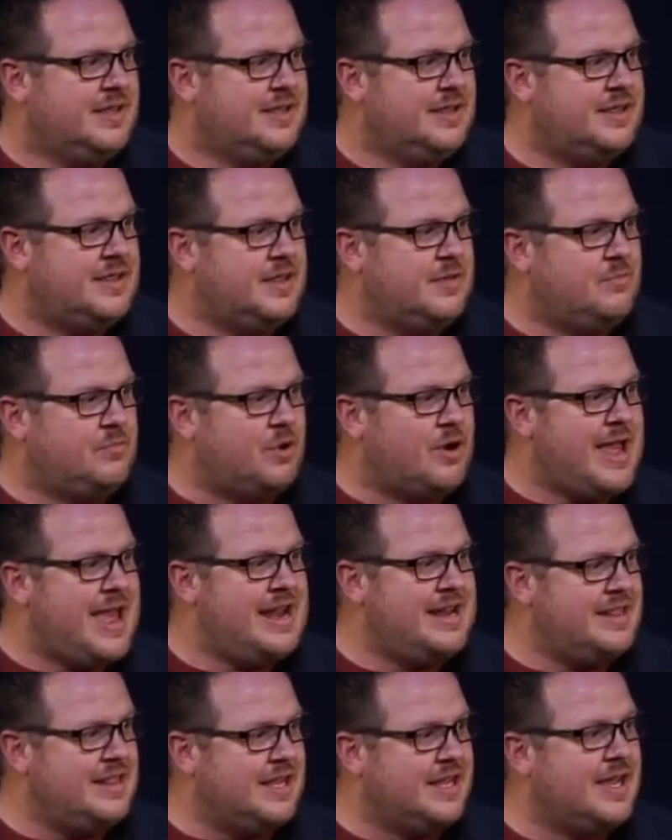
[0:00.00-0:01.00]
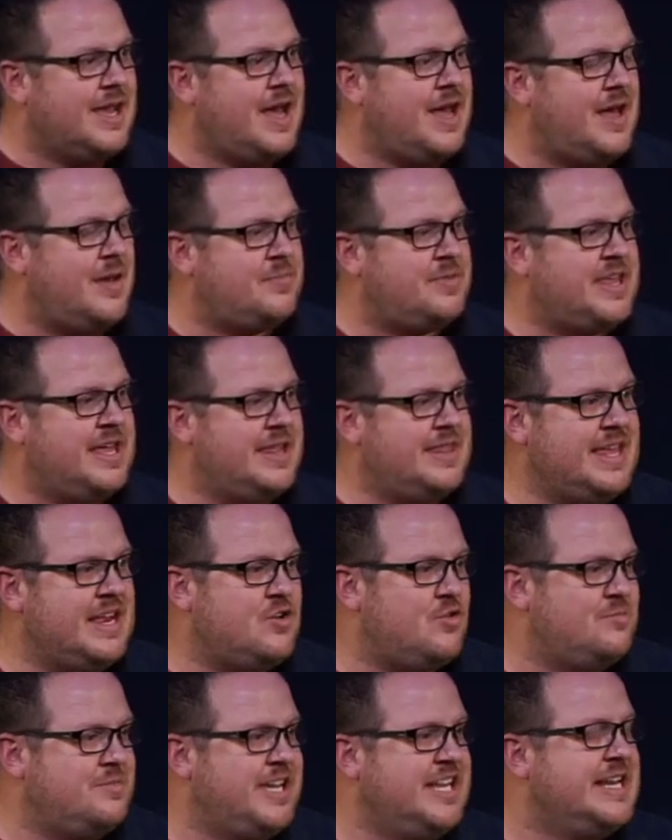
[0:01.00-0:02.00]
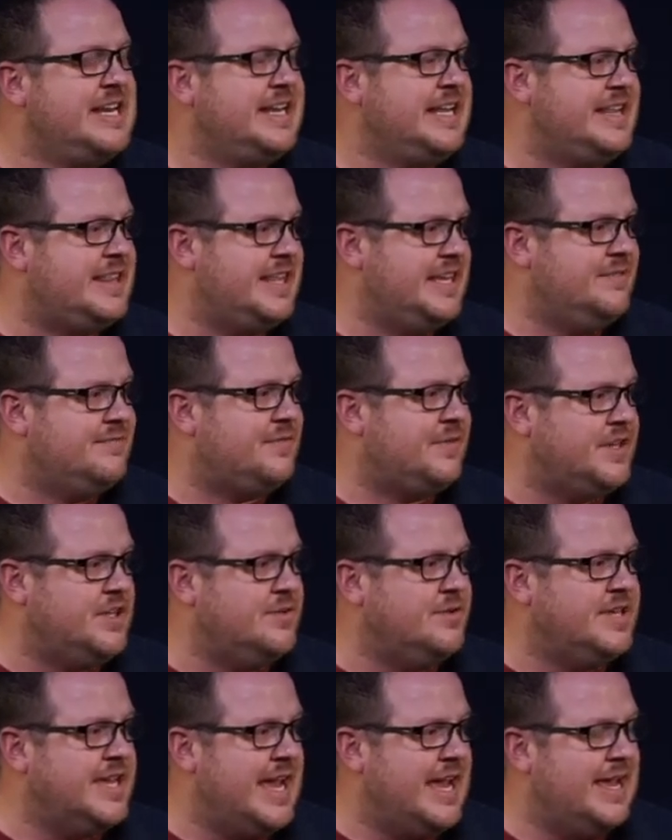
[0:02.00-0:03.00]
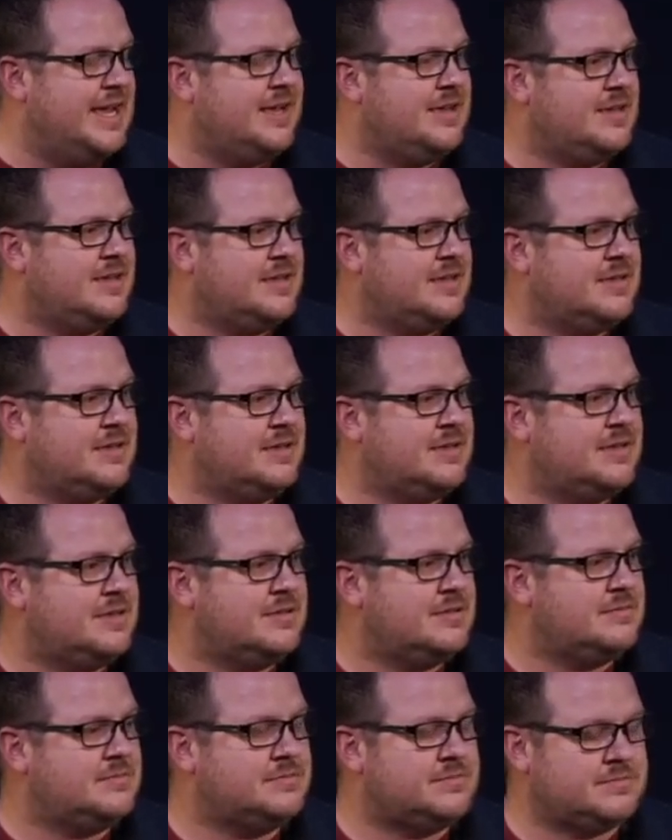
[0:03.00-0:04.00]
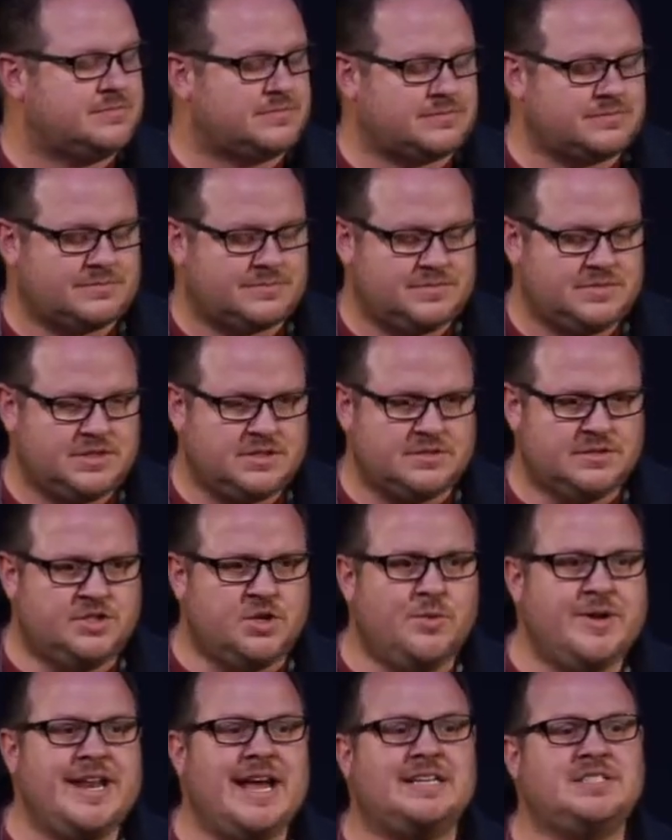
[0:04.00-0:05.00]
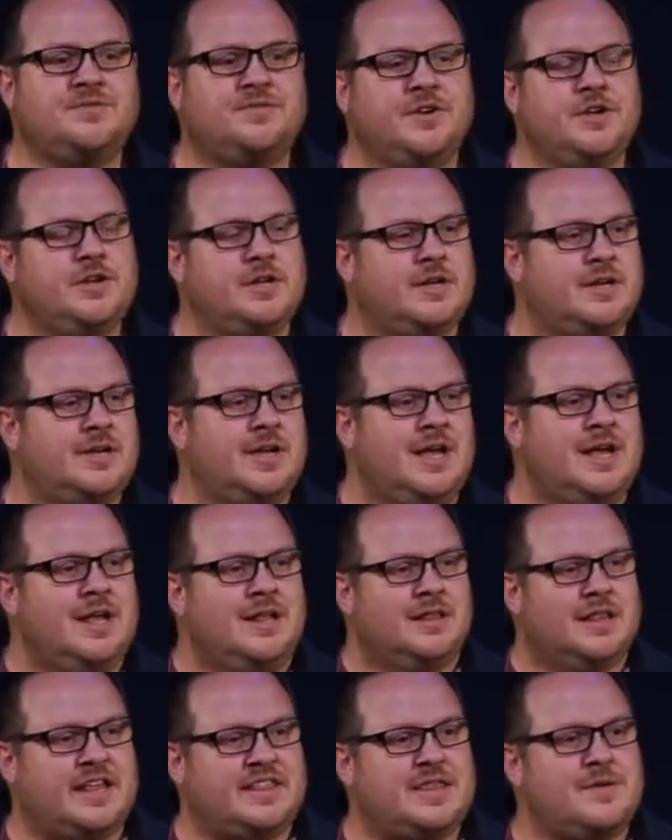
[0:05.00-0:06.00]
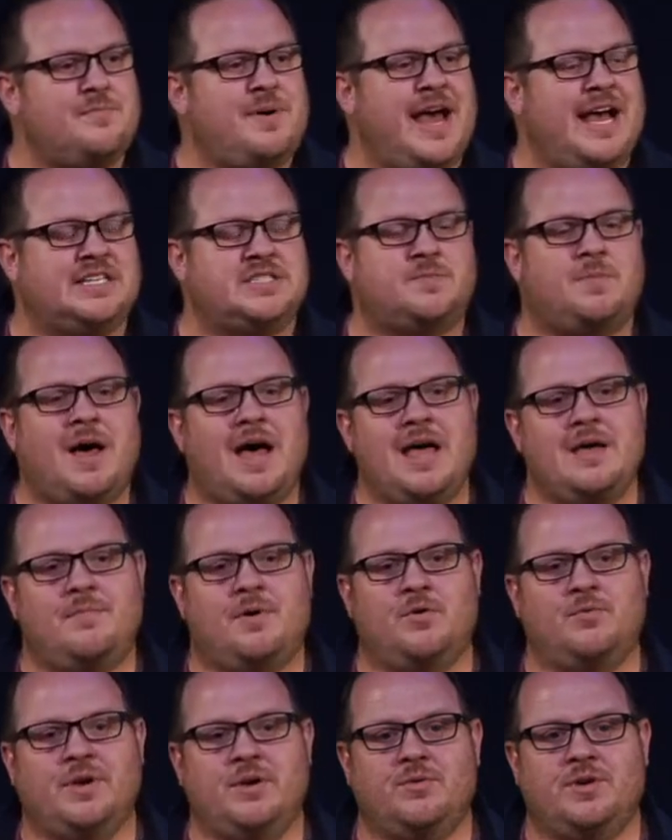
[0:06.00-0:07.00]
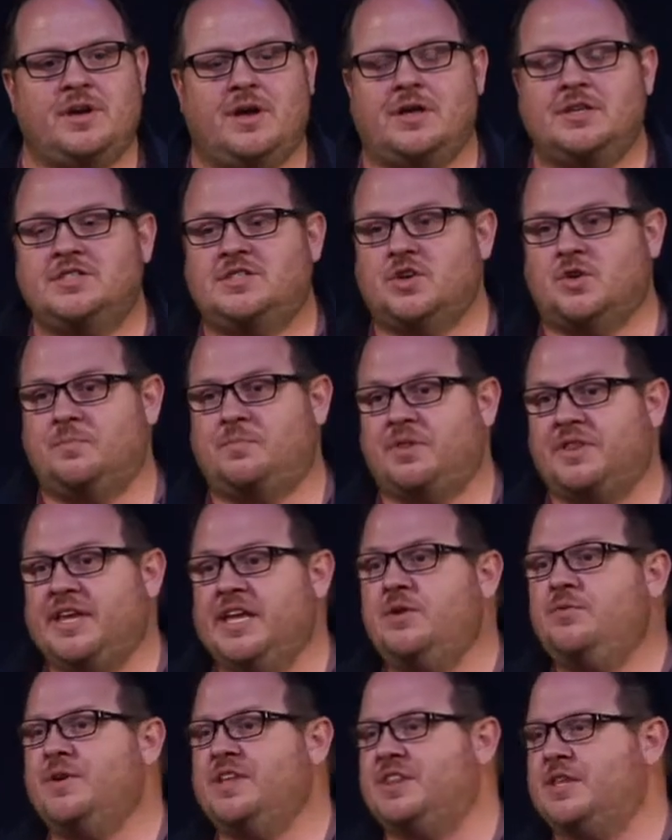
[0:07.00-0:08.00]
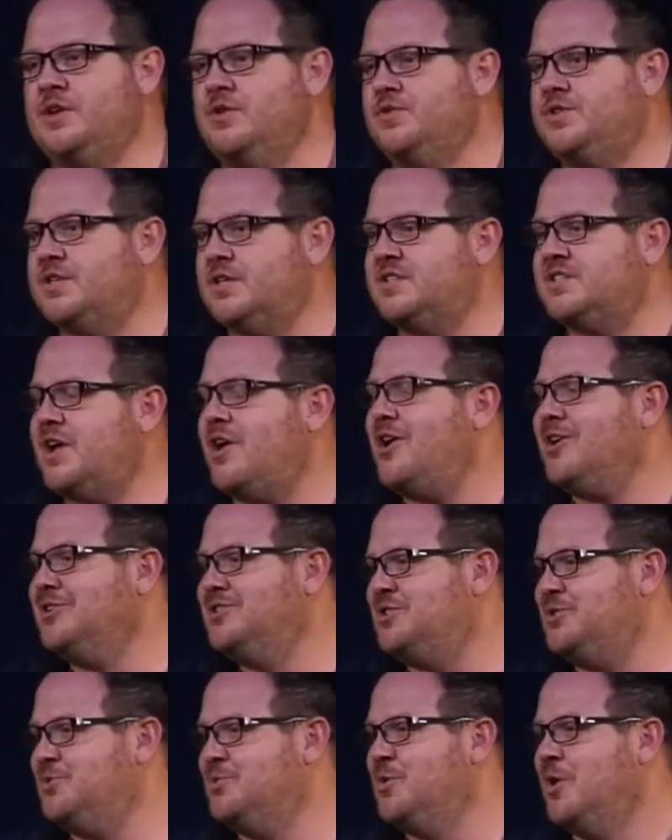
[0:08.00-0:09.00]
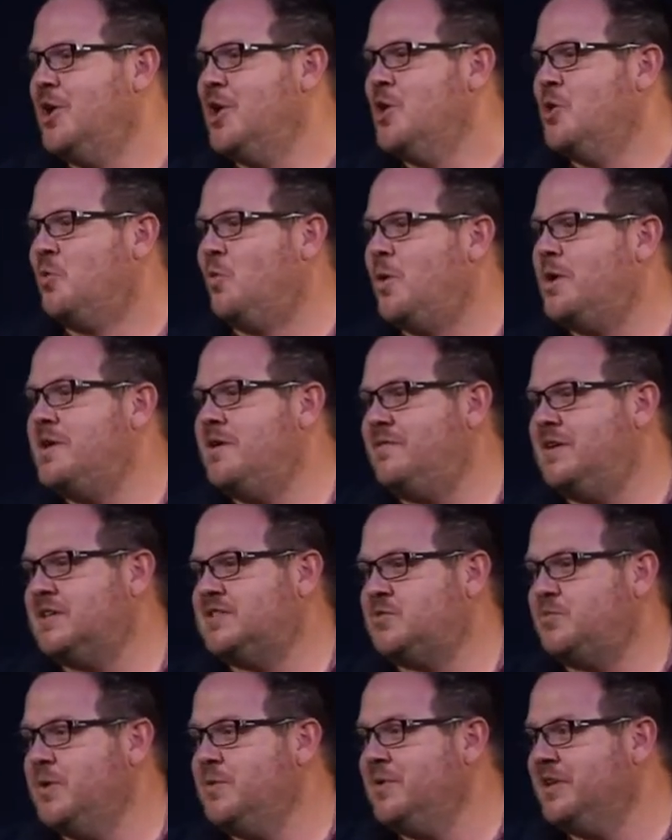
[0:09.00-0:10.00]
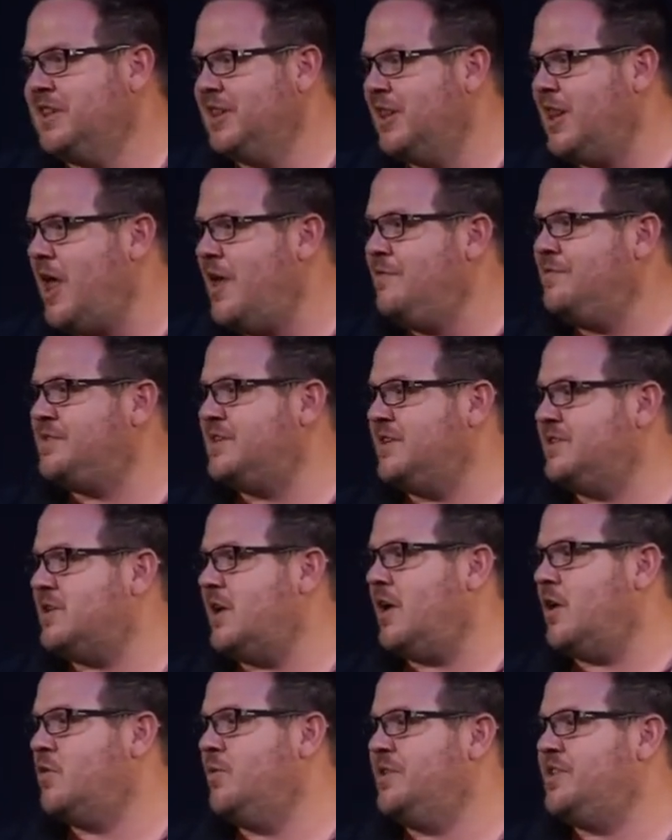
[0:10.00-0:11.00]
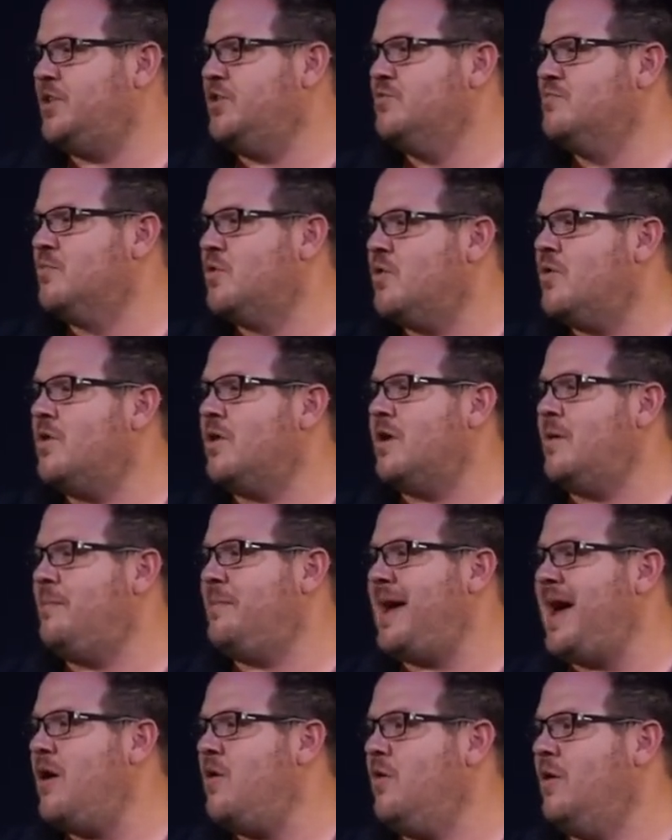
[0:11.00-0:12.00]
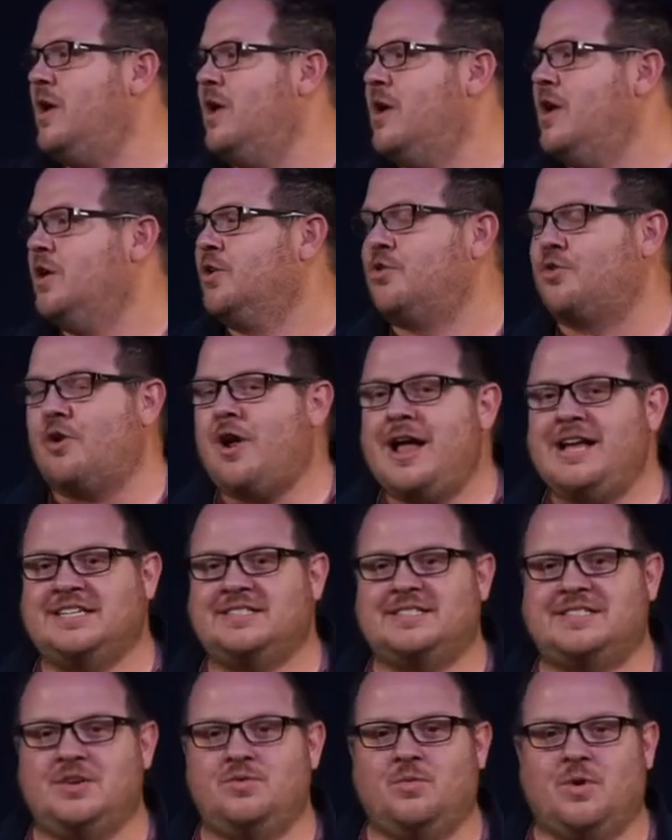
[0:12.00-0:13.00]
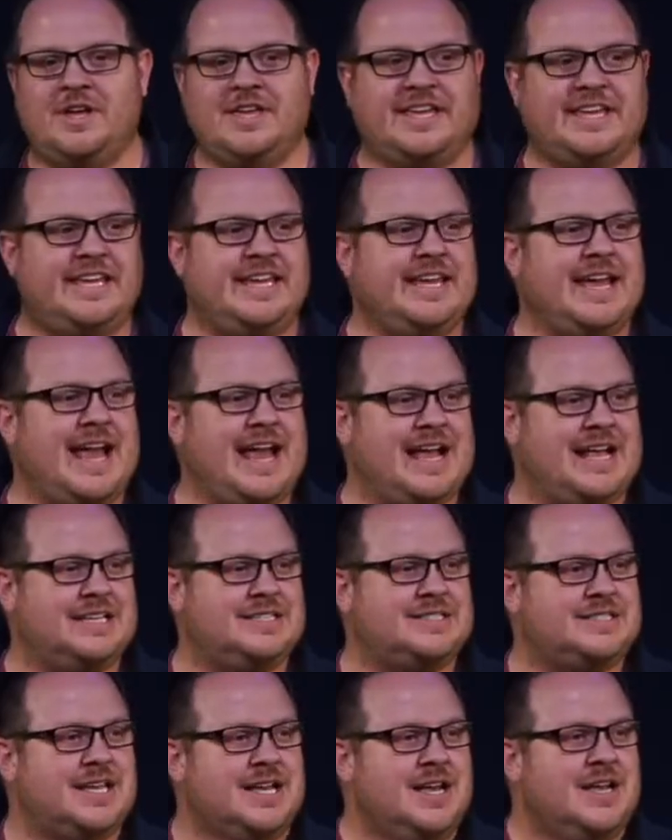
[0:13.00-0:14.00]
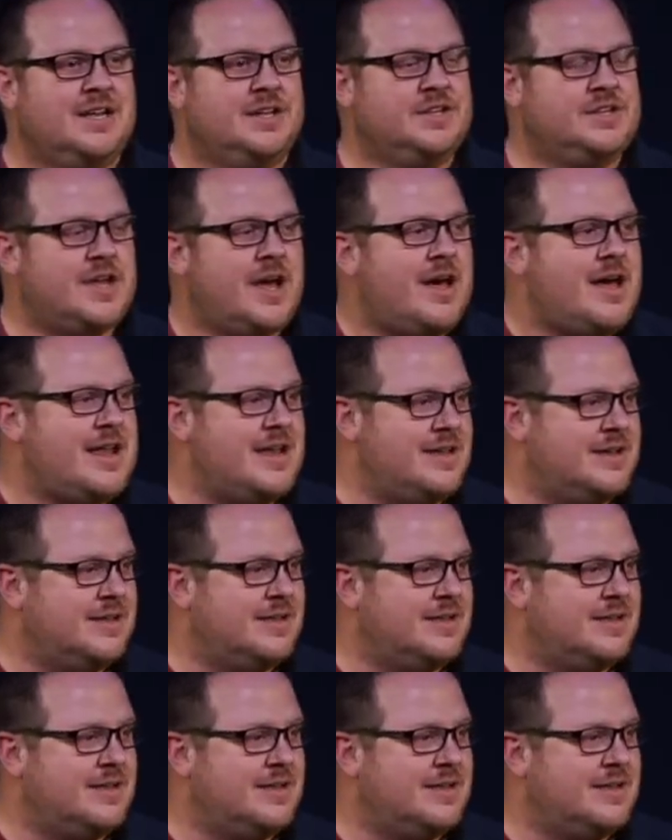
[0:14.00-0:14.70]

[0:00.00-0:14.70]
the bread and the cup, they, they don't mean anything for you yet. So we'd ask for you to let them pass by, but we would also plead with you to talk to one of us. We would love to talk with you more about Christ and what he has done